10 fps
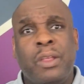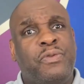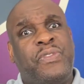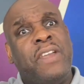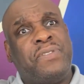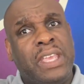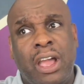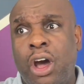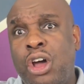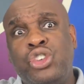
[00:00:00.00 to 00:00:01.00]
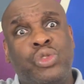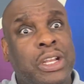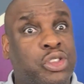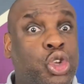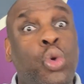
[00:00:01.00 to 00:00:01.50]
50,
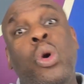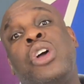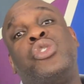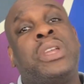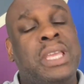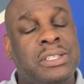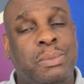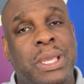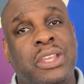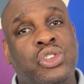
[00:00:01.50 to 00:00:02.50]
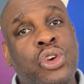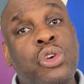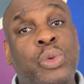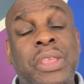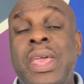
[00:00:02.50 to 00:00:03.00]
100, 200 kids to be concerned
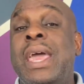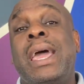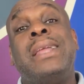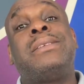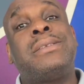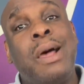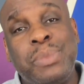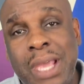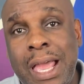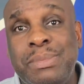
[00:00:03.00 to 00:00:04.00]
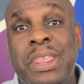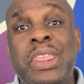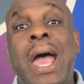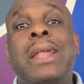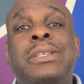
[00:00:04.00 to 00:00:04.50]
with, and sometimes
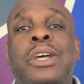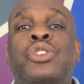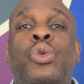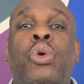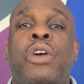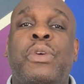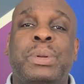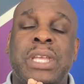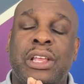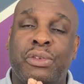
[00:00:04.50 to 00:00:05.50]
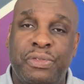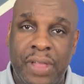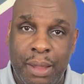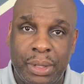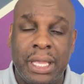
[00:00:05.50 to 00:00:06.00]
that doesn't work for a particular
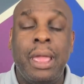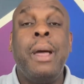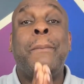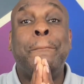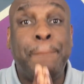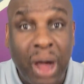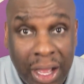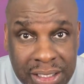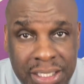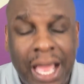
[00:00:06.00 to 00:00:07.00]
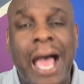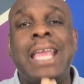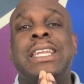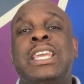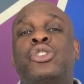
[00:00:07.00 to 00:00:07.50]
family. But I
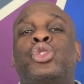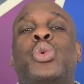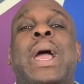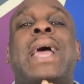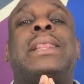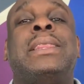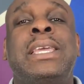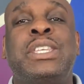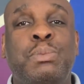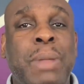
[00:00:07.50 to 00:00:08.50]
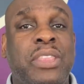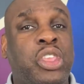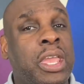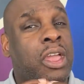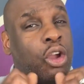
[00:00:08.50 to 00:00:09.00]
need you to at least make
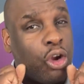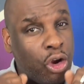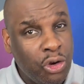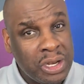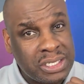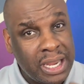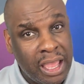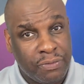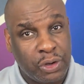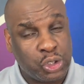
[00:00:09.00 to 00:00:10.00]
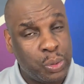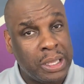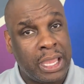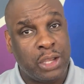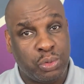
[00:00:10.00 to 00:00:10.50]
the earnest effort to
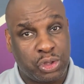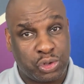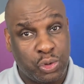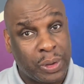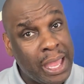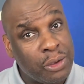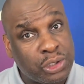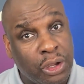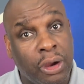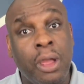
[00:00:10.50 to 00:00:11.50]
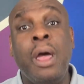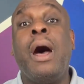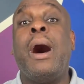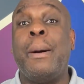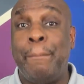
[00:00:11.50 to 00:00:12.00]
engage with the school counselor
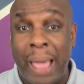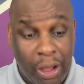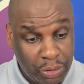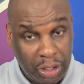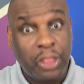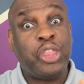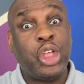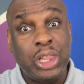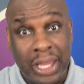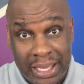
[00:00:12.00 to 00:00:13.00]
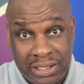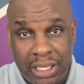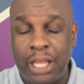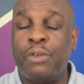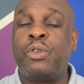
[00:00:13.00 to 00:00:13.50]
about the list
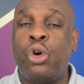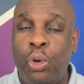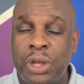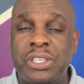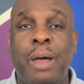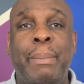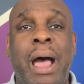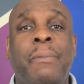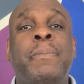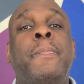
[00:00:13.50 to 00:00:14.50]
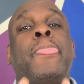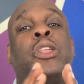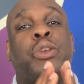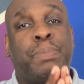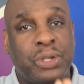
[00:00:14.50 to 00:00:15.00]
and, of course, about
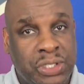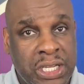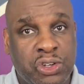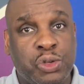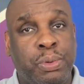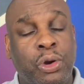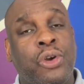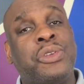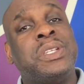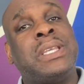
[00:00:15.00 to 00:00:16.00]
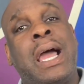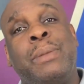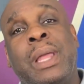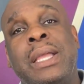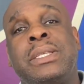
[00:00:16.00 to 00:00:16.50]
the procedures, protocols, and
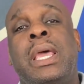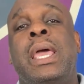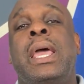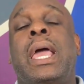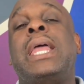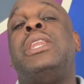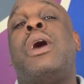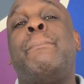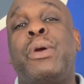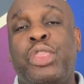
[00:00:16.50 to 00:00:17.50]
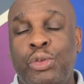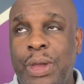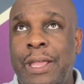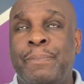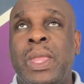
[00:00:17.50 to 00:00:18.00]
timelines. And number
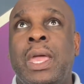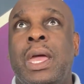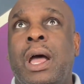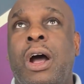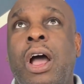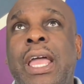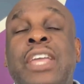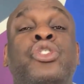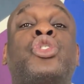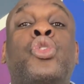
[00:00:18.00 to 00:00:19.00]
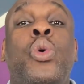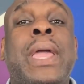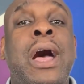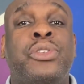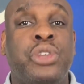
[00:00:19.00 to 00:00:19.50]
three, is your school
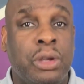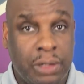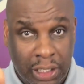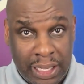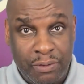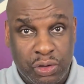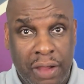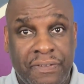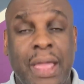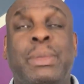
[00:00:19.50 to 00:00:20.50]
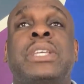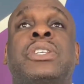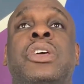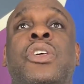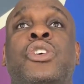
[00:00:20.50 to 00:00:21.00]
counselor, 11th grade families,
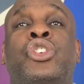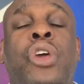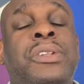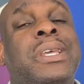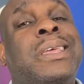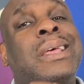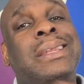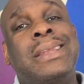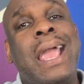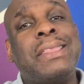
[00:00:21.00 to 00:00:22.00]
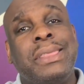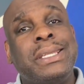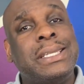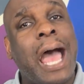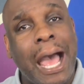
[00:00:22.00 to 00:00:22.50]
starting to connect the
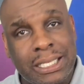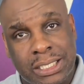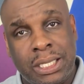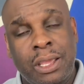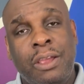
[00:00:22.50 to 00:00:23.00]
dots